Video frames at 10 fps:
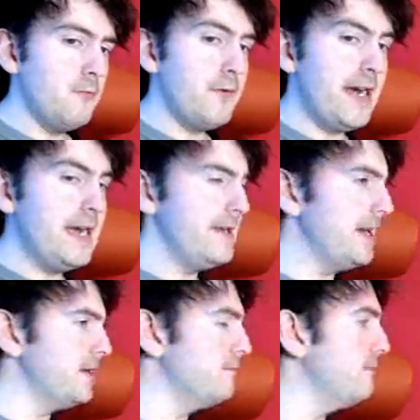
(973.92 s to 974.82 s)
We
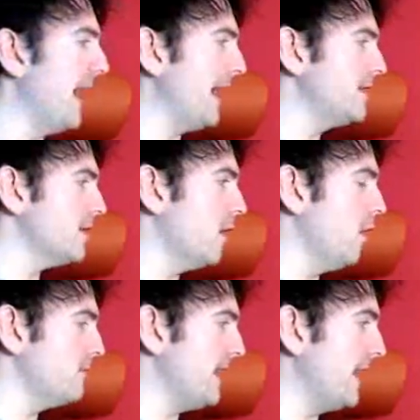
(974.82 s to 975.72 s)
need a major
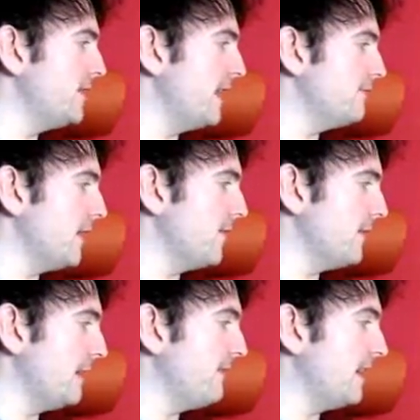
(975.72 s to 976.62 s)
update in
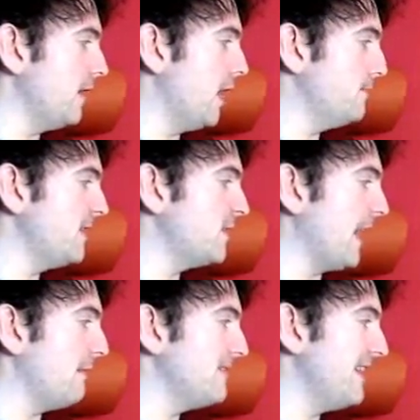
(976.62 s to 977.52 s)
D23. We can't be
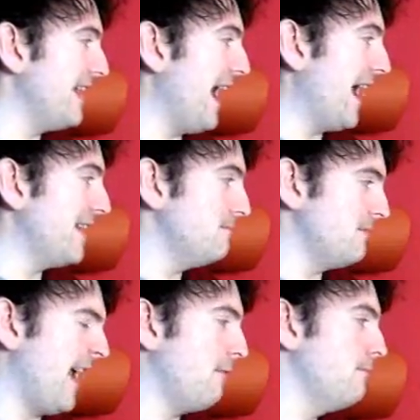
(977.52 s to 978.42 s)
shafted again
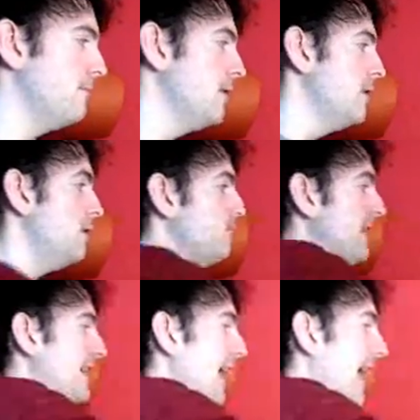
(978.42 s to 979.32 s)
now.
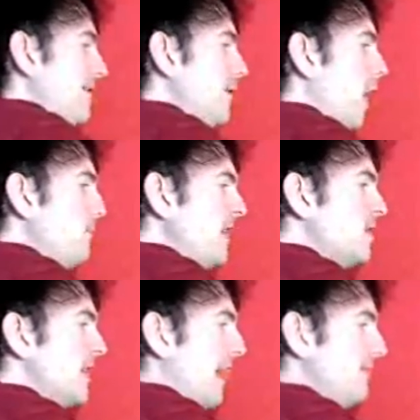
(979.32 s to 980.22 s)
We cannot be
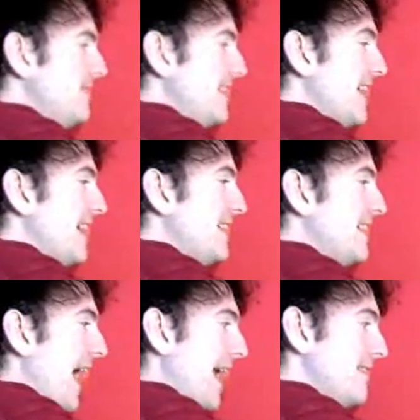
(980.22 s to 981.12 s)
shafted
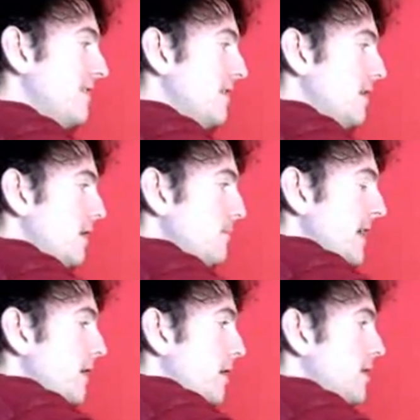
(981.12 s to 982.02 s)
again.
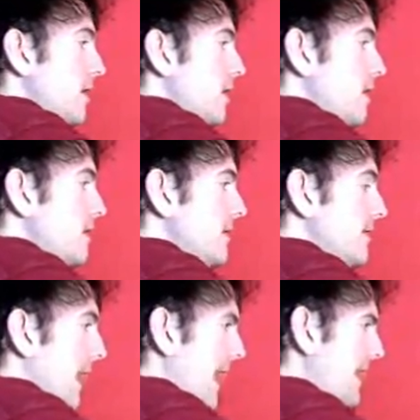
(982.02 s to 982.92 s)
Because the
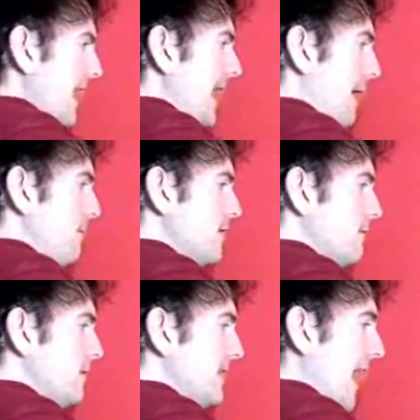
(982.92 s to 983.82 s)
Lion King
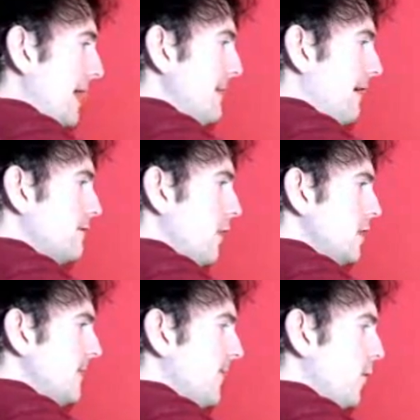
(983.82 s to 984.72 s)
Avatar rumor came out
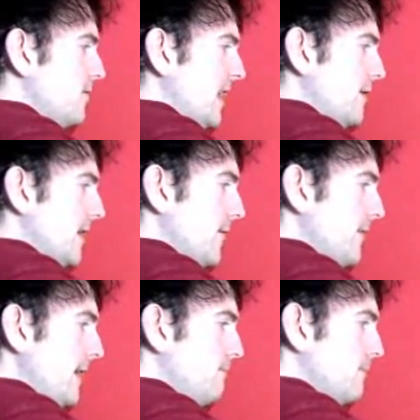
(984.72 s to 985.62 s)
not long before
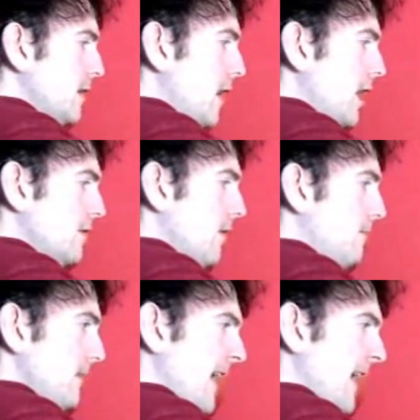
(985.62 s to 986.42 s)
D23, the last one.